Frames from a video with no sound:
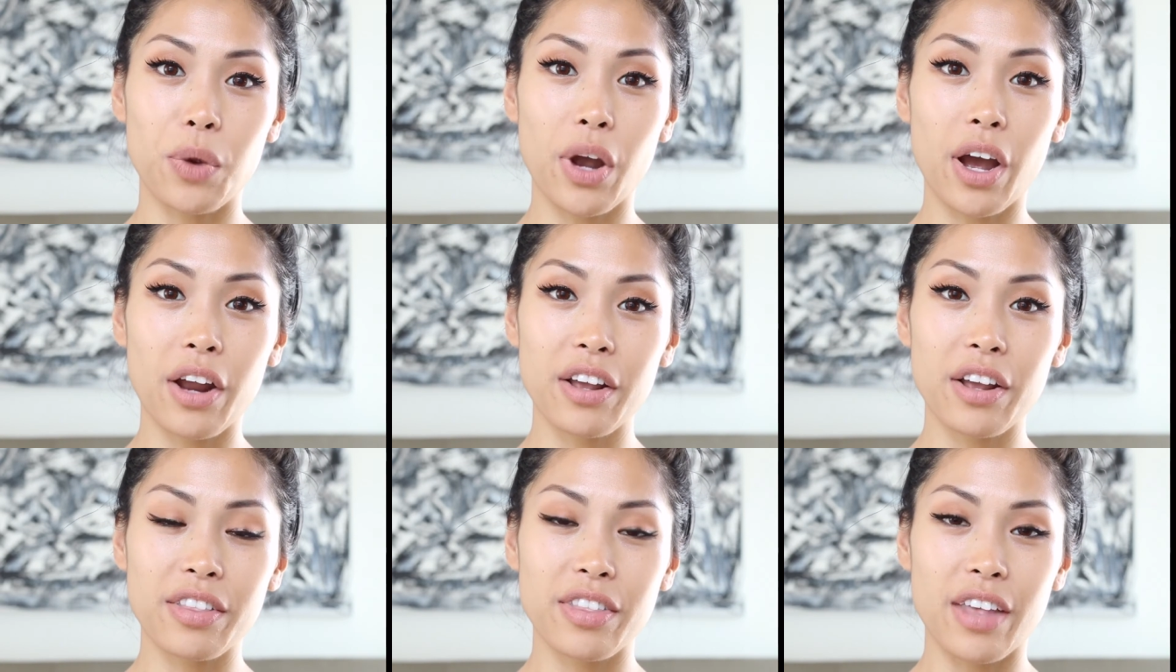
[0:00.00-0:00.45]

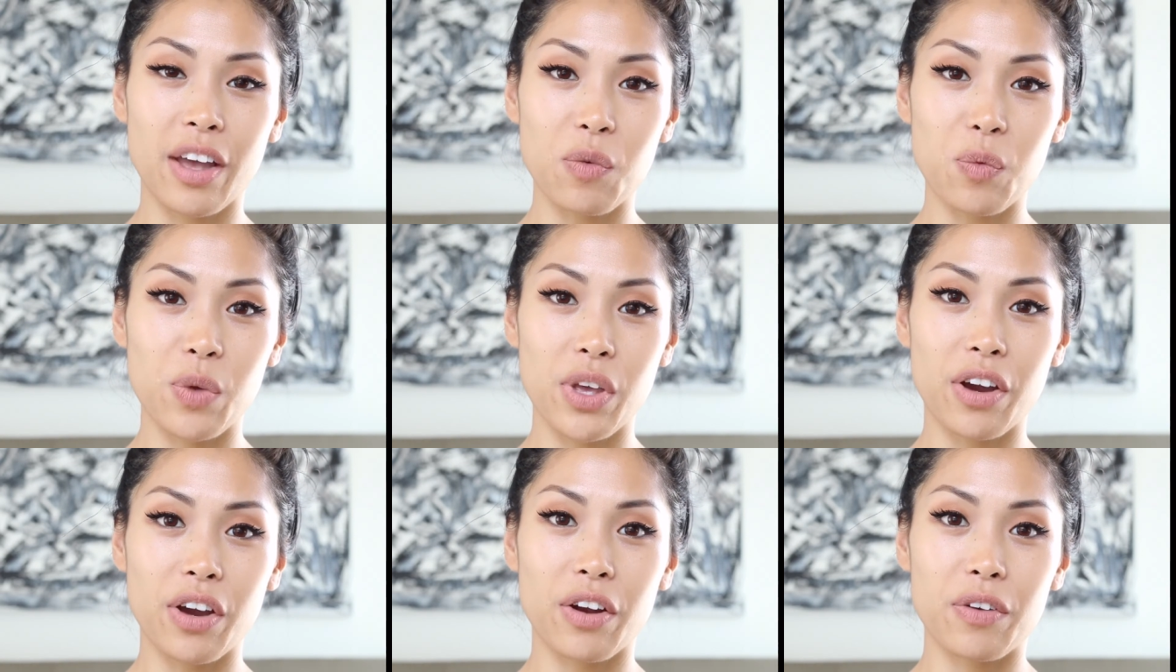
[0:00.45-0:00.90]
product
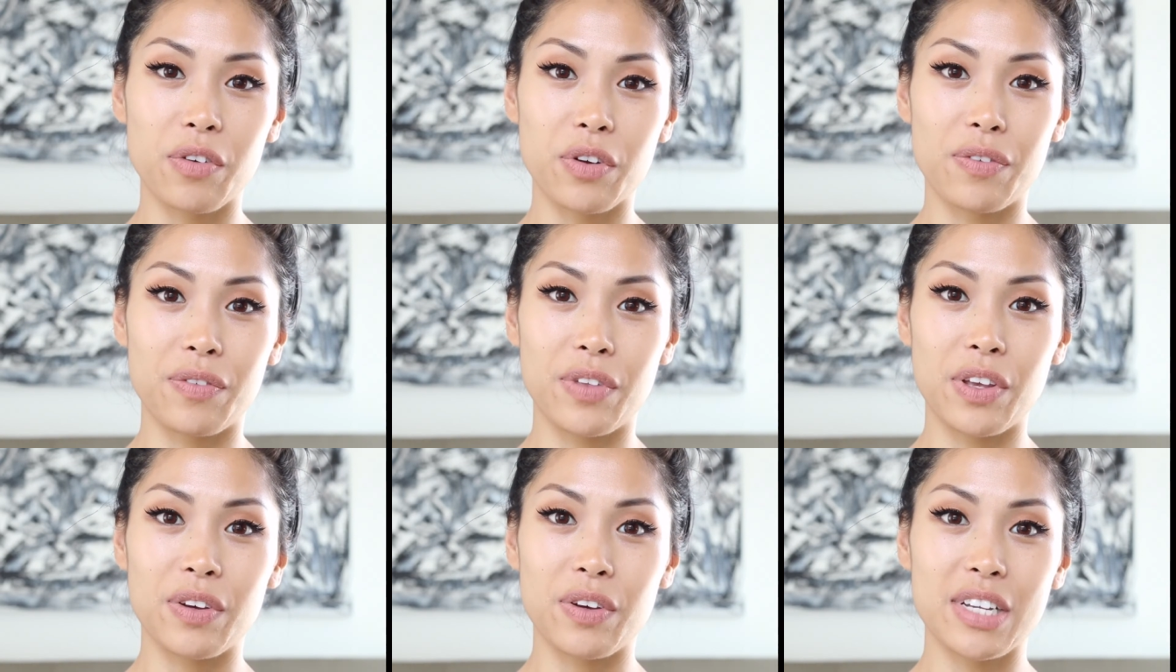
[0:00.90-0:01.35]
that we are
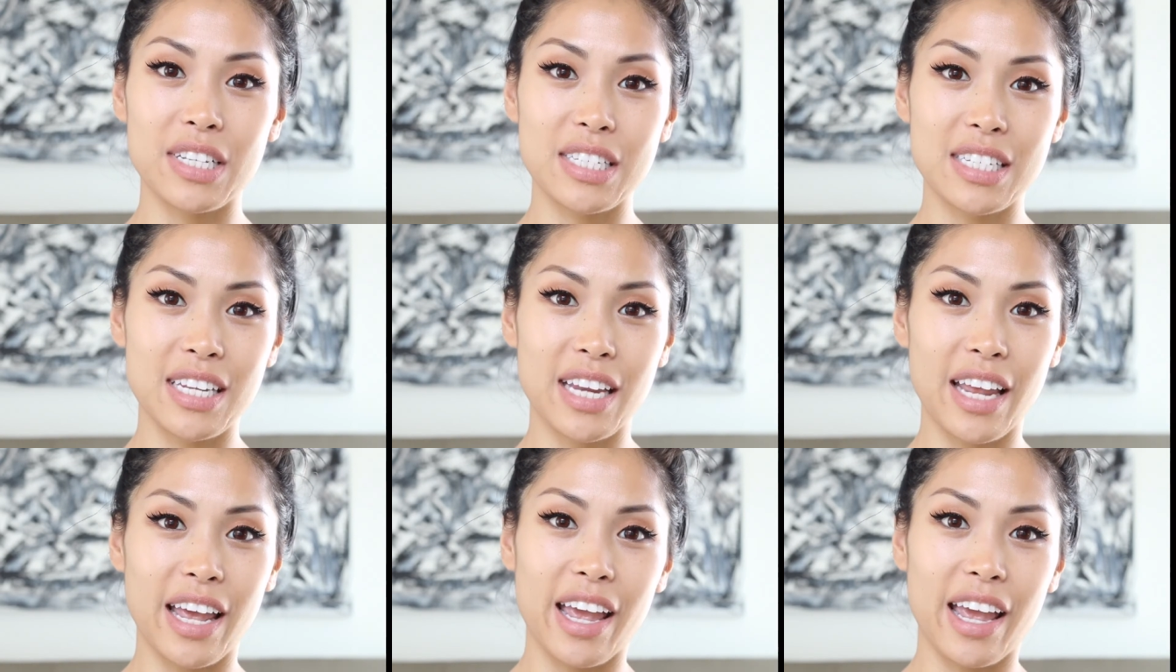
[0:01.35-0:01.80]
reviewing
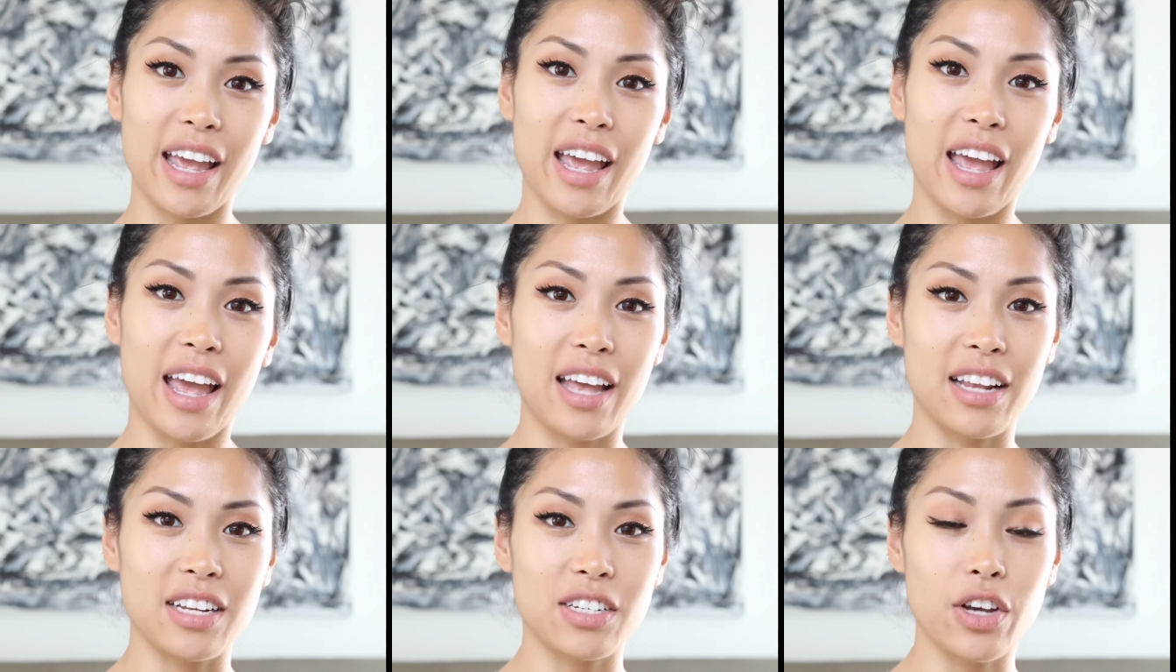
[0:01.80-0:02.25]
today
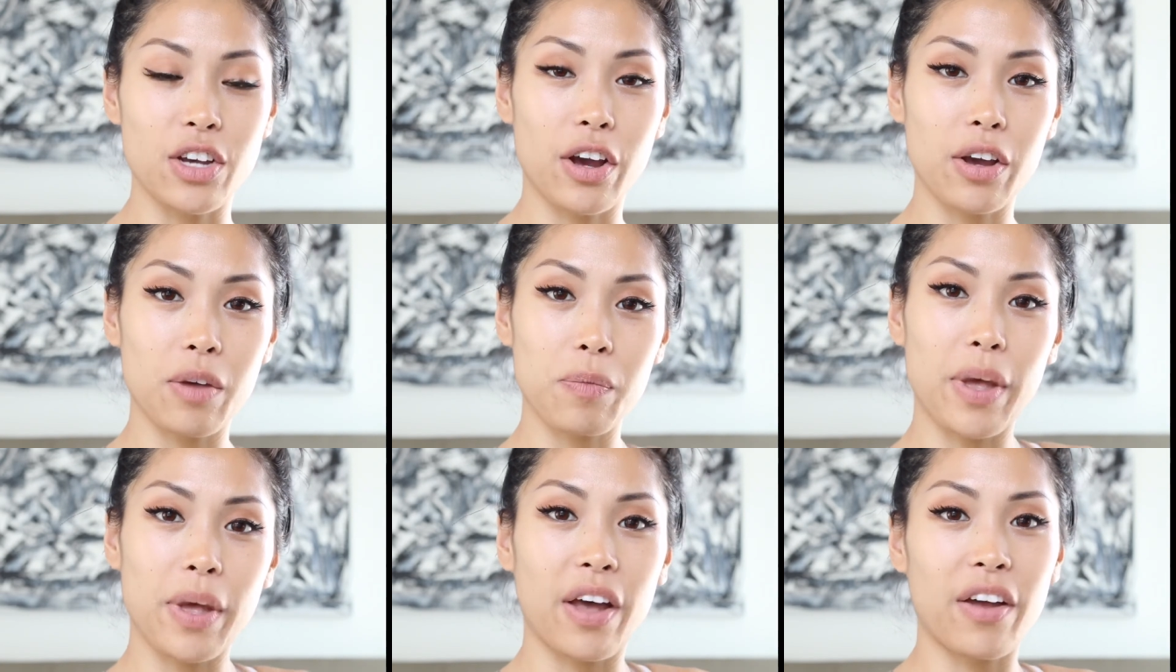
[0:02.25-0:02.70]
and
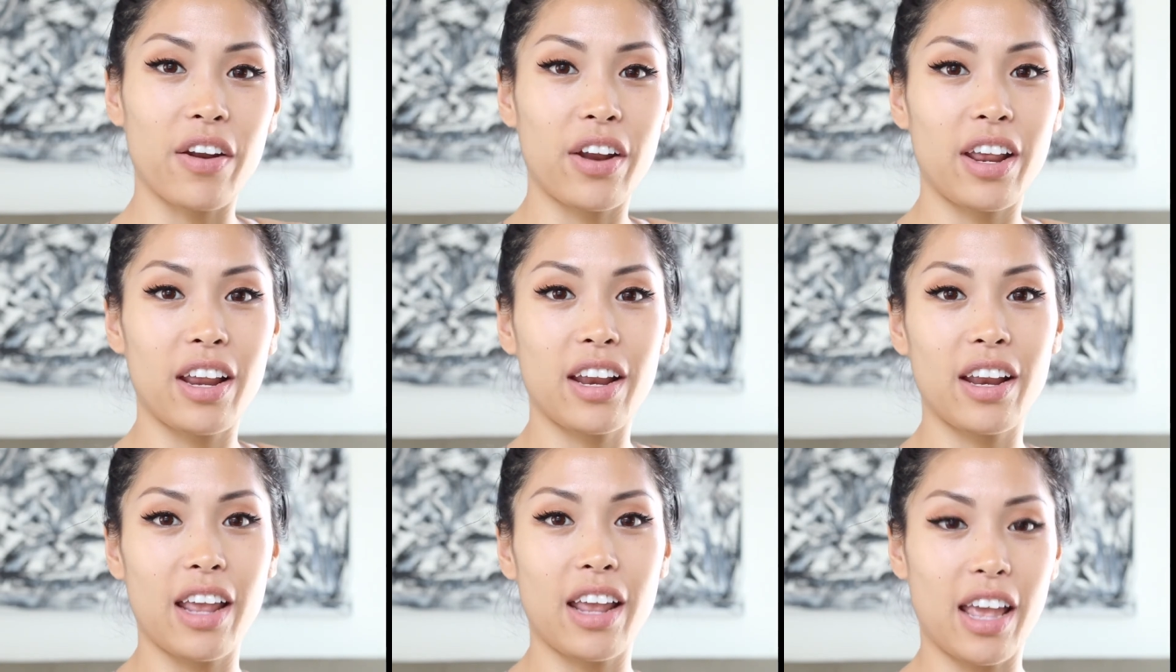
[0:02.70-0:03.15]
talk about
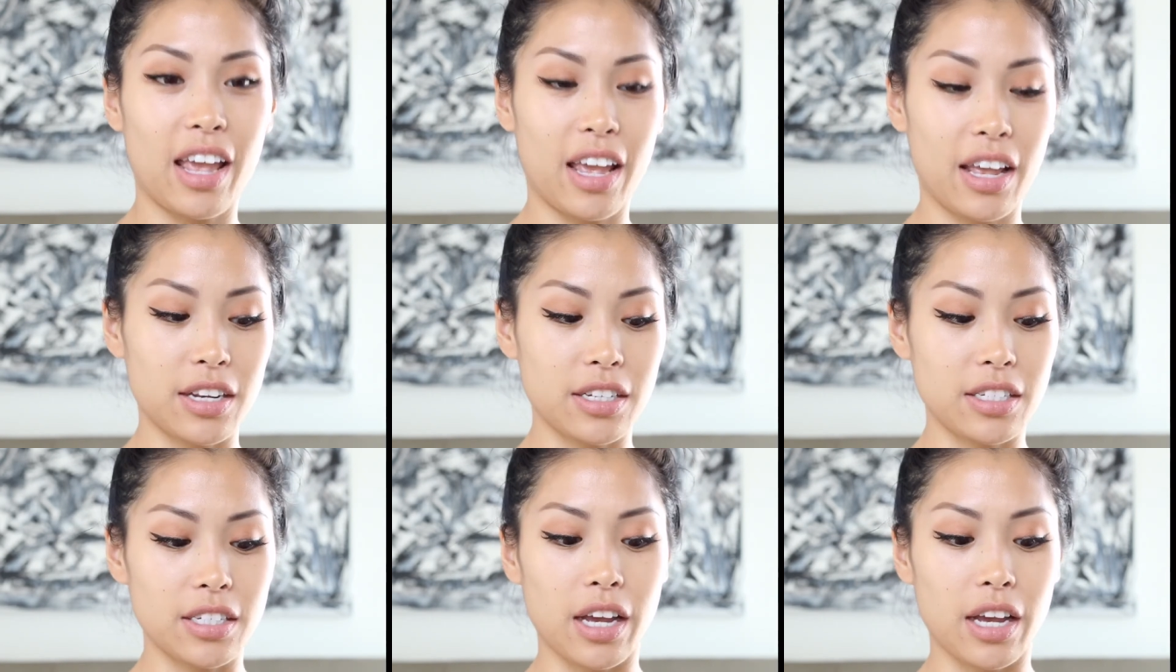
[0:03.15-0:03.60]
it
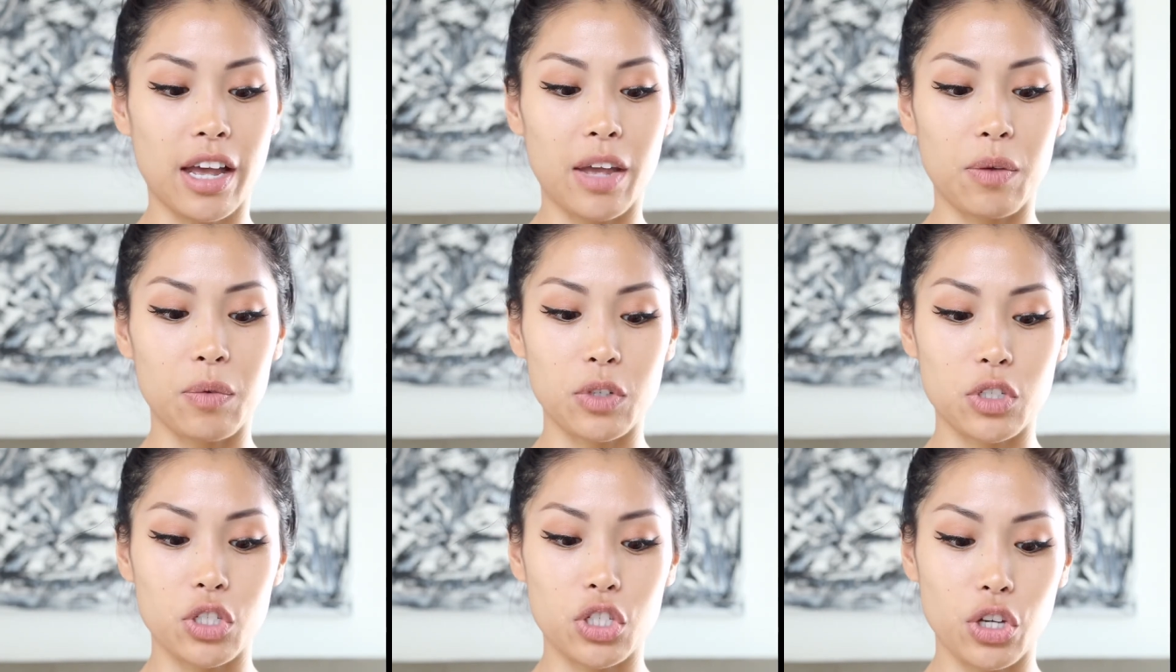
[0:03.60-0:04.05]
and
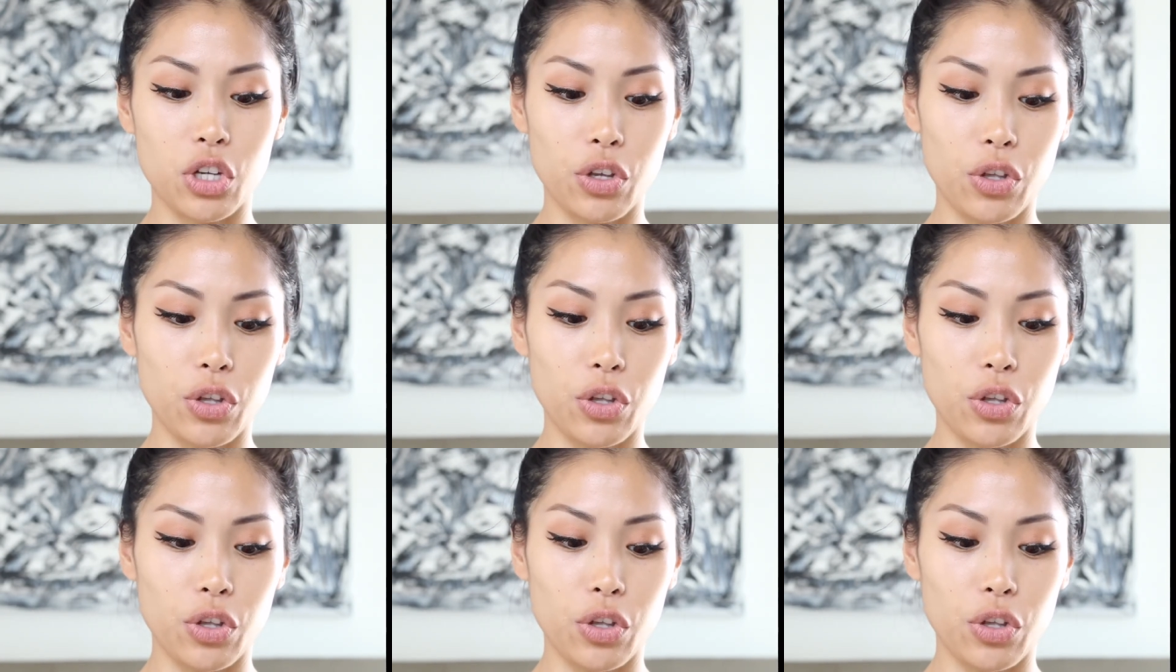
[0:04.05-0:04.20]
I will show